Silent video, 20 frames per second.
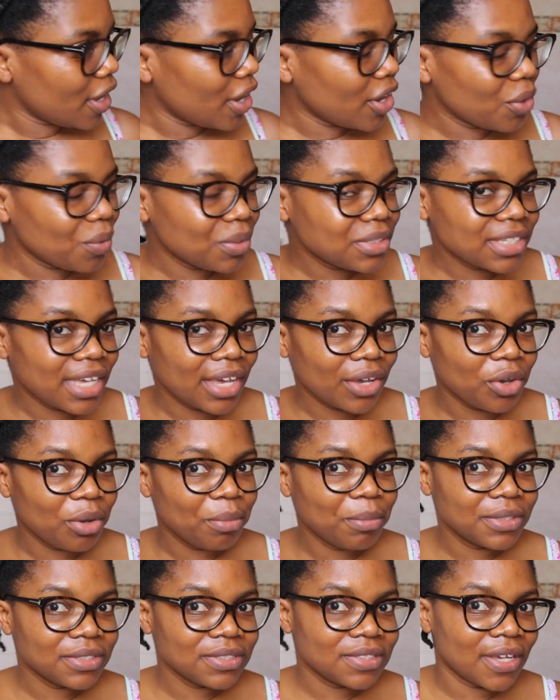I always get
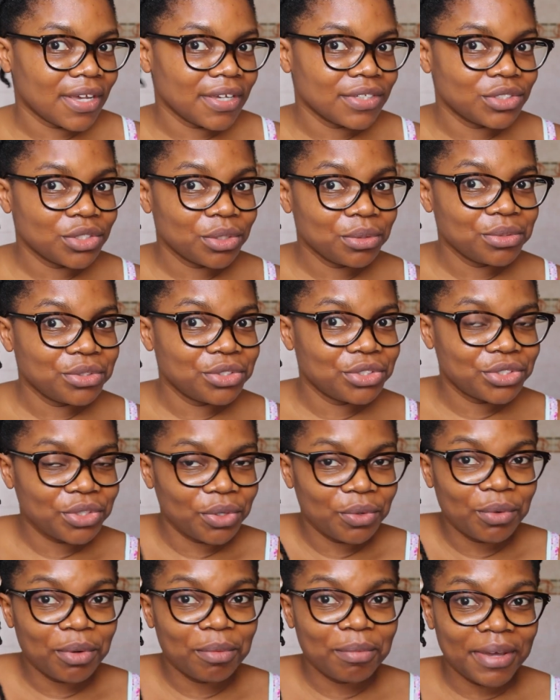comments that I don't
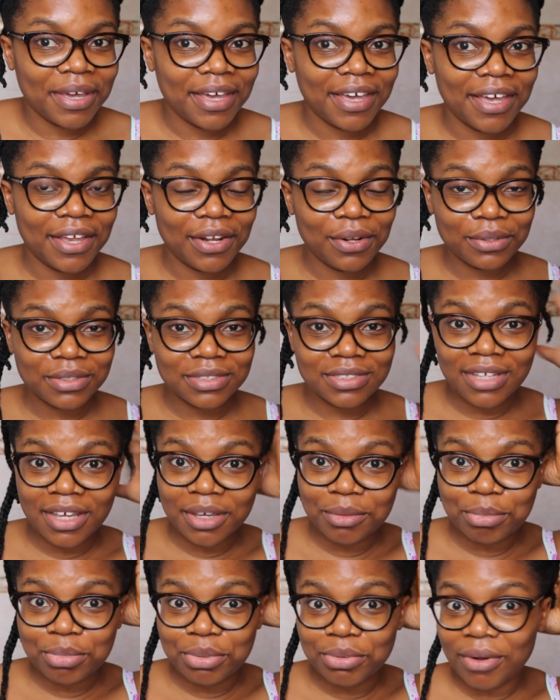show what my hair looks
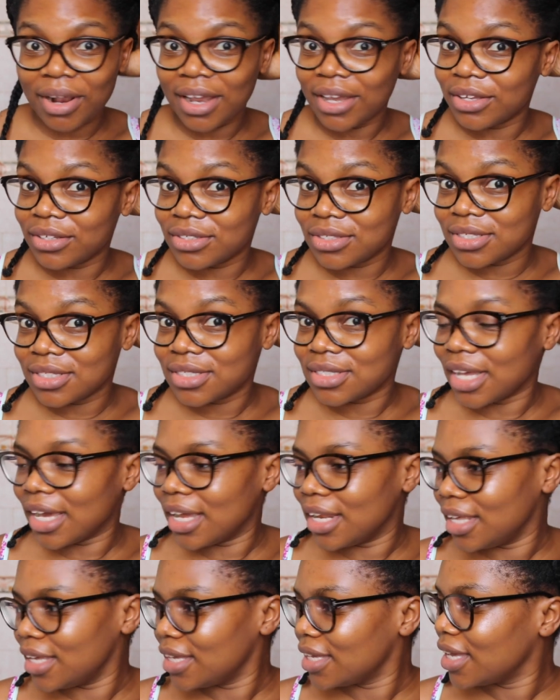like prior to
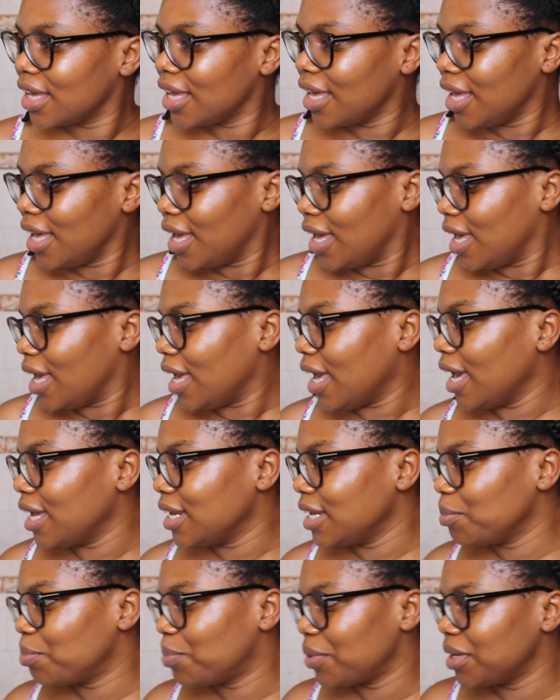styling,
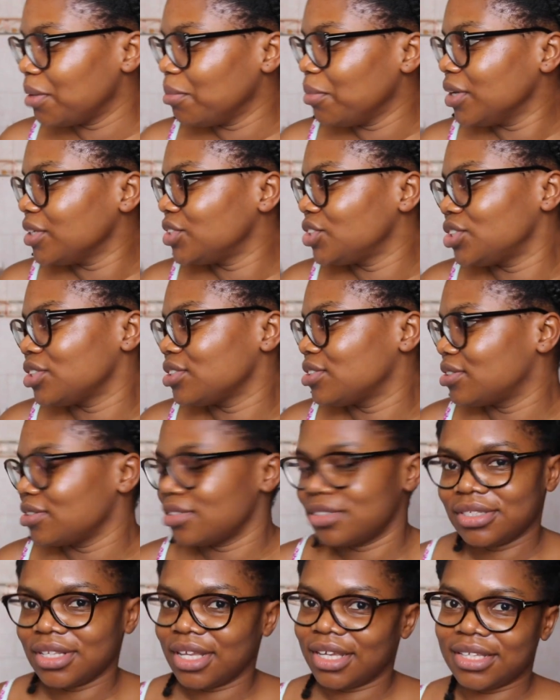and it pretty much just
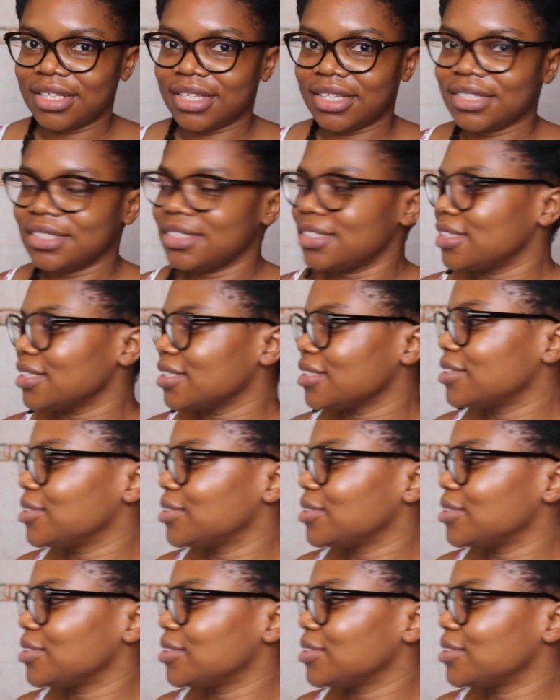looks like this.